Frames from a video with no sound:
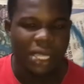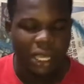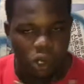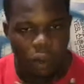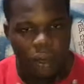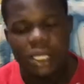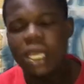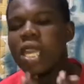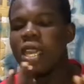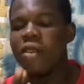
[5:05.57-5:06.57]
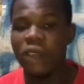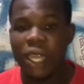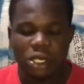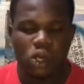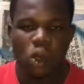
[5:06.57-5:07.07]
Showbiz. If you
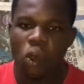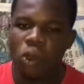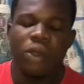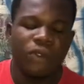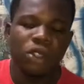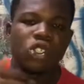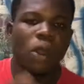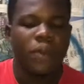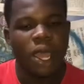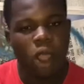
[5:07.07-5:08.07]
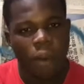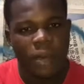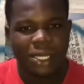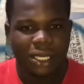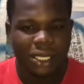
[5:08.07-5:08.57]
get your own, if you drop in the
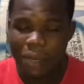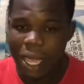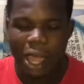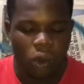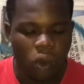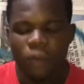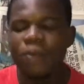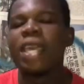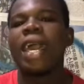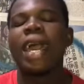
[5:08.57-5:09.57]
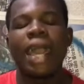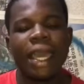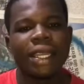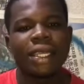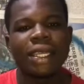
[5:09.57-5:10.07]
comment section, make a know.
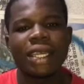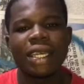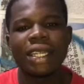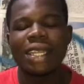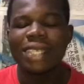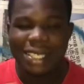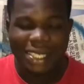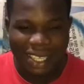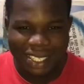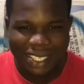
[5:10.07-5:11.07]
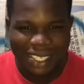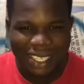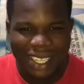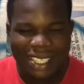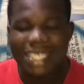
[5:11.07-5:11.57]
And this is just
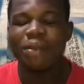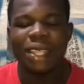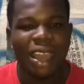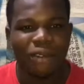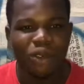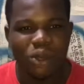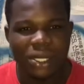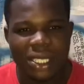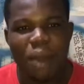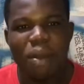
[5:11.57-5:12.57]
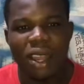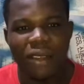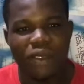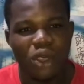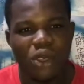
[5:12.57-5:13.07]
something I've noticed about the
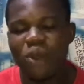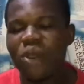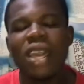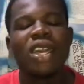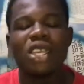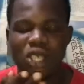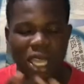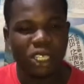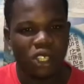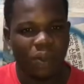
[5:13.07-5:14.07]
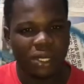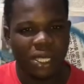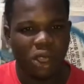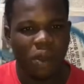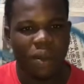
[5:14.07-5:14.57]
video. You can drop it in
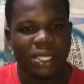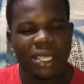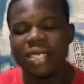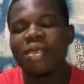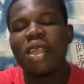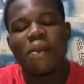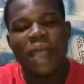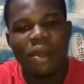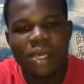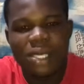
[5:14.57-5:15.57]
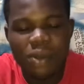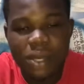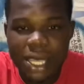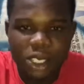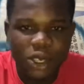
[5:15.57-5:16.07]
the comment section. My name is still
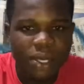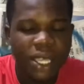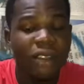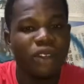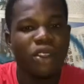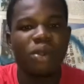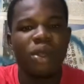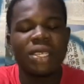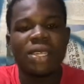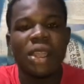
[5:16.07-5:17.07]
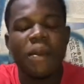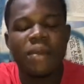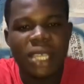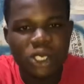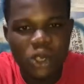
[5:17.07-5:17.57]
Mr. Showbiz. You can follow me on Instagram,
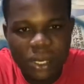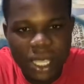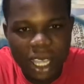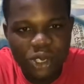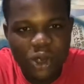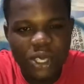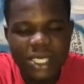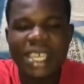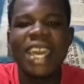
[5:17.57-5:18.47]
Mr. Showbiz_.